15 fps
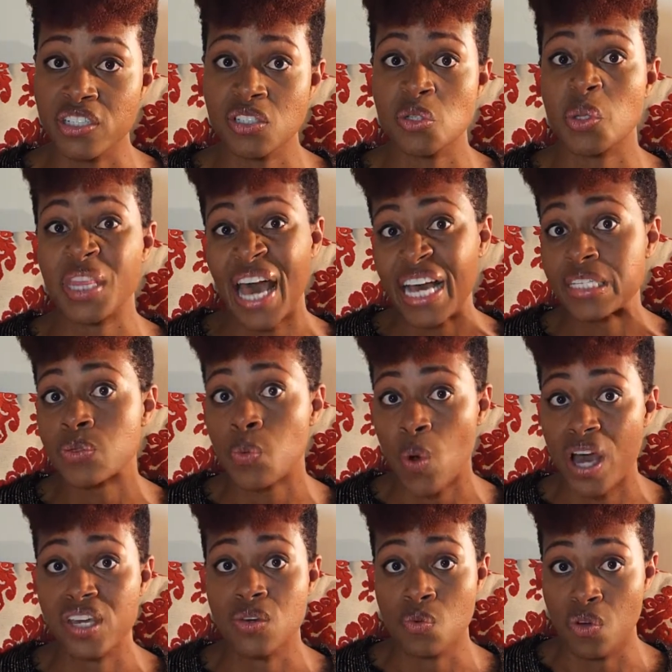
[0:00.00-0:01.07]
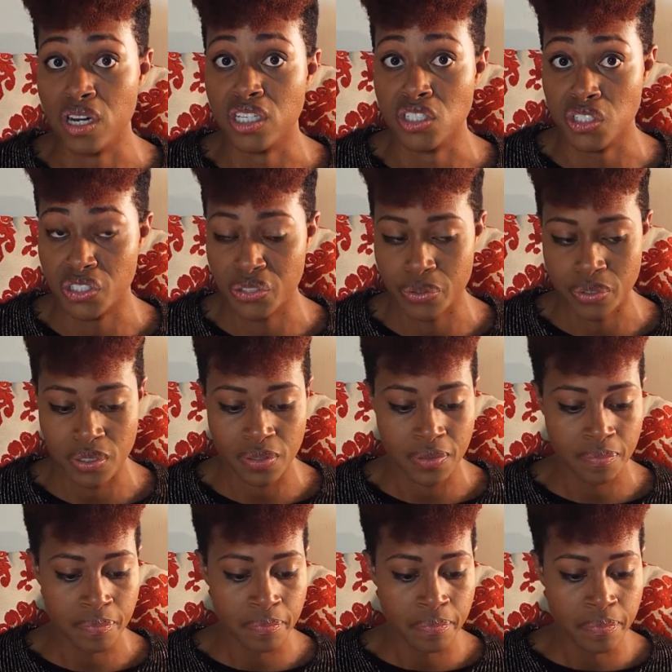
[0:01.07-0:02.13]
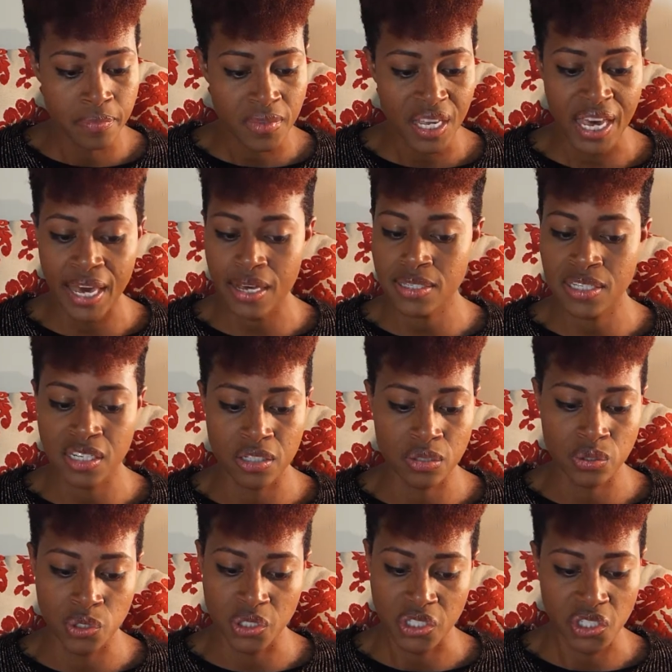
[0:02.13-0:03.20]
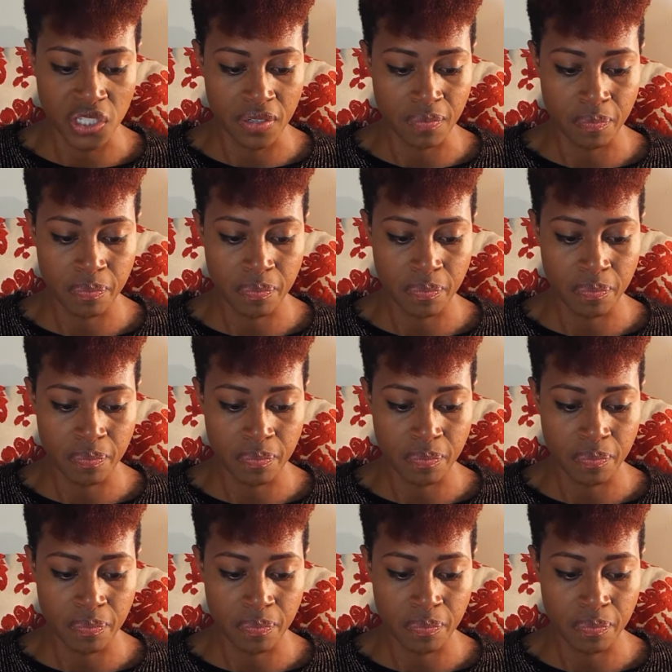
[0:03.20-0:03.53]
So that's why you want a juice. Excellent nutrition.